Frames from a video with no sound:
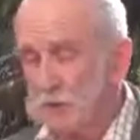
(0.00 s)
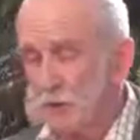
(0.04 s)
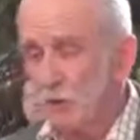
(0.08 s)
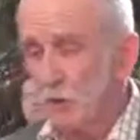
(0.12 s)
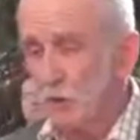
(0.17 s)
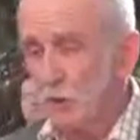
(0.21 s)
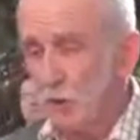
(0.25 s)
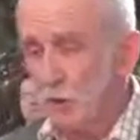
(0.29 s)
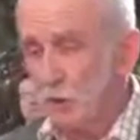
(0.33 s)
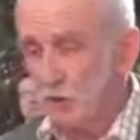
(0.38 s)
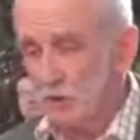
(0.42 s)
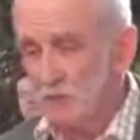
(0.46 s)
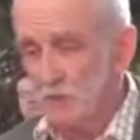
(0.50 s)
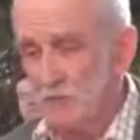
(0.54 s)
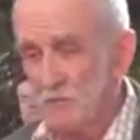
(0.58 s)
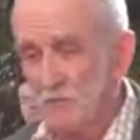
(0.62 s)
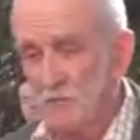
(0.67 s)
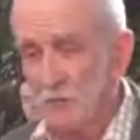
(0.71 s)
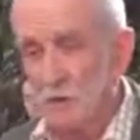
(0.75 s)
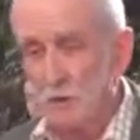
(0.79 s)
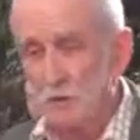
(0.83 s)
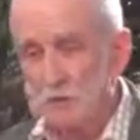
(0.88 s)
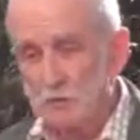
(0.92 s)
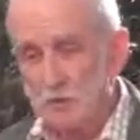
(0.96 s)
courting
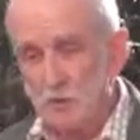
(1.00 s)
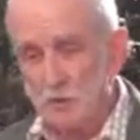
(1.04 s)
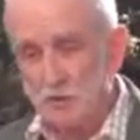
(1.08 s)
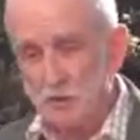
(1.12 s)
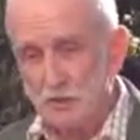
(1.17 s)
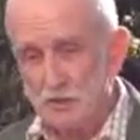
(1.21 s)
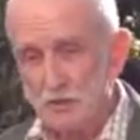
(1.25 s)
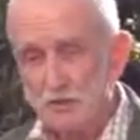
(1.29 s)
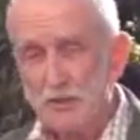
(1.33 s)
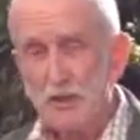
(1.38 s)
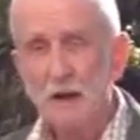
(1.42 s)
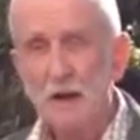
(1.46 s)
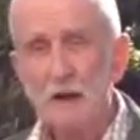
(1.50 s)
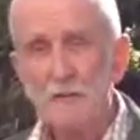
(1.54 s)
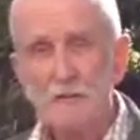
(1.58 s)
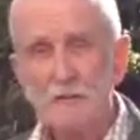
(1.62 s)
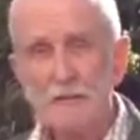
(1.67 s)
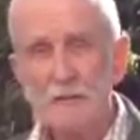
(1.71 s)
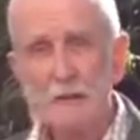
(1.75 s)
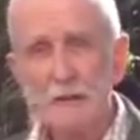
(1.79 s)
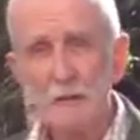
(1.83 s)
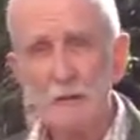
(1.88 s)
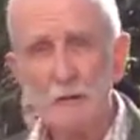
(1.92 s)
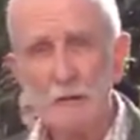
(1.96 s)
mode and she's half
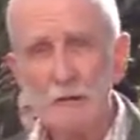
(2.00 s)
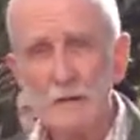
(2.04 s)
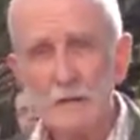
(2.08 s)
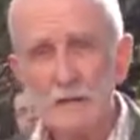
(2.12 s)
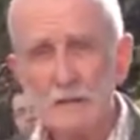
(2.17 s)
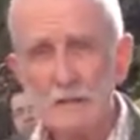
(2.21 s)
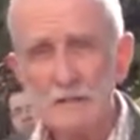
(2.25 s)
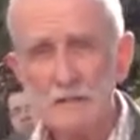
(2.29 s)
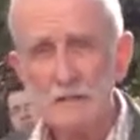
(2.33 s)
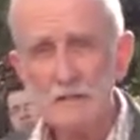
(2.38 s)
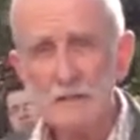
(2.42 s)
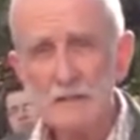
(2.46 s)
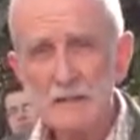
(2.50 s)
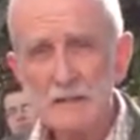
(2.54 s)
an hour late,